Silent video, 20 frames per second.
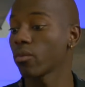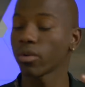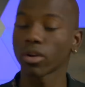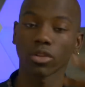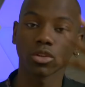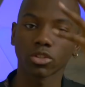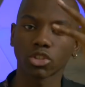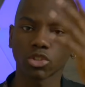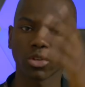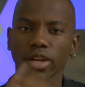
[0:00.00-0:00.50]
One
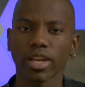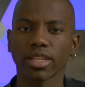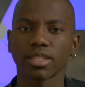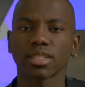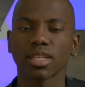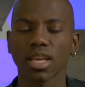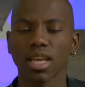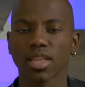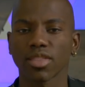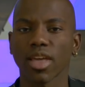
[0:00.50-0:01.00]
of the
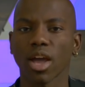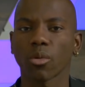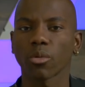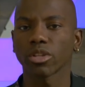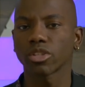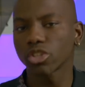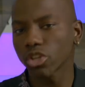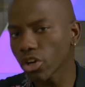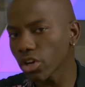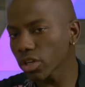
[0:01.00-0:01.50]
trades that
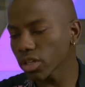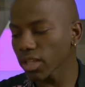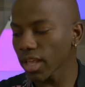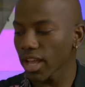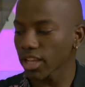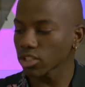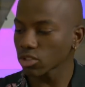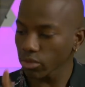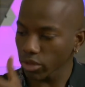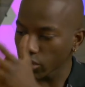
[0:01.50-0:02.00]
we took
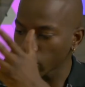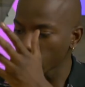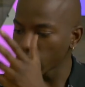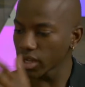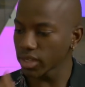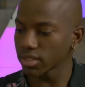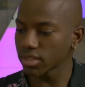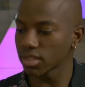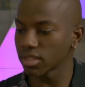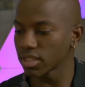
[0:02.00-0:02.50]
last week
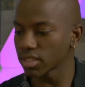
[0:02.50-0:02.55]
was